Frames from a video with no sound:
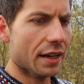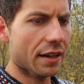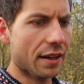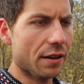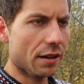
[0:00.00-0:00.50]

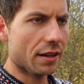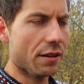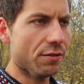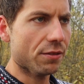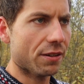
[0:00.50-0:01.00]
And
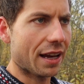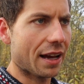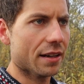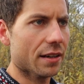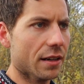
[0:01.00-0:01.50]
they've even
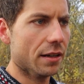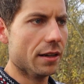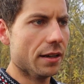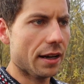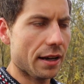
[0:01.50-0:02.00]
had it
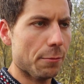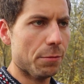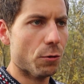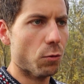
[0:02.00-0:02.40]
a bit